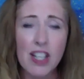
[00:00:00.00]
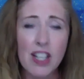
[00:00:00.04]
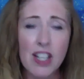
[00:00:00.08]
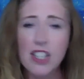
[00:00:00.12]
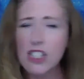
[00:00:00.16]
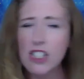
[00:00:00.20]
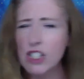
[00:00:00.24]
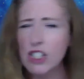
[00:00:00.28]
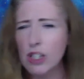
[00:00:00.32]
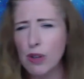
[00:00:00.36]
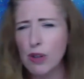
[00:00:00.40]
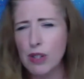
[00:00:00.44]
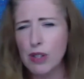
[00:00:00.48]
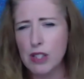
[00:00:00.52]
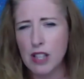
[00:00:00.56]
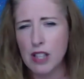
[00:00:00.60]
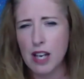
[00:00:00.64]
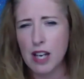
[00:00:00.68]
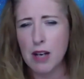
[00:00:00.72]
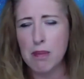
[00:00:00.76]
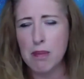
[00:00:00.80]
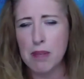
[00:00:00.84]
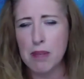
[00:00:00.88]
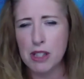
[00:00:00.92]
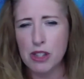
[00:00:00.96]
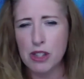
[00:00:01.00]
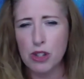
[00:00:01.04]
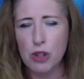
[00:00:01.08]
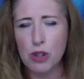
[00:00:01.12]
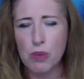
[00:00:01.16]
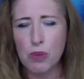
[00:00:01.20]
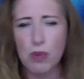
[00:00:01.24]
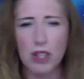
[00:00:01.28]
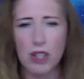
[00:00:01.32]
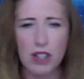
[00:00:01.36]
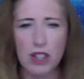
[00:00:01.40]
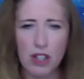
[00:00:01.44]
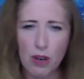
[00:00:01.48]
She's always kind of pictured
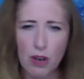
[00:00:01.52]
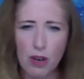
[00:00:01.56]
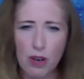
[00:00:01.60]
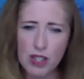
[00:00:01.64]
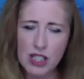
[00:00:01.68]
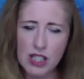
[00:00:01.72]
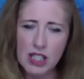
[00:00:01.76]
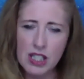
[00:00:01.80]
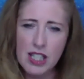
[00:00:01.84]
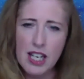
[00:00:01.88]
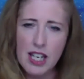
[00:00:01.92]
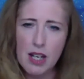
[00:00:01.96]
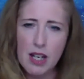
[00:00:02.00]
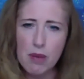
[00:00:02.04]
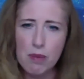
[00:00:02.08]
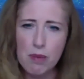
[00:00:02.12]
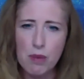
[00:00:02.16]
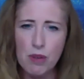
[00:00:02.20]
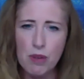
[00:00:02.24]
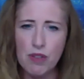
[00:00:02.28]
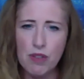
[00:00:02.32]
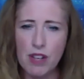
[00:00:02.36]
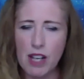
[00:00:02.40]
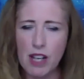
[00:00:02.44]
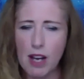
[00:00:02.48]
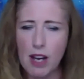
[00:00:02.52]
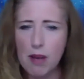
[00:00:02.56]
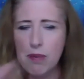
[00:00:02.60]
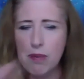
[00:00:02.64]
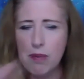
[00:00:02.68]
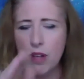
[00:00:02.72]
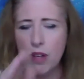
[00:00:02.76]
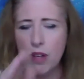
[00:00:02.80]
with you know a snake moving up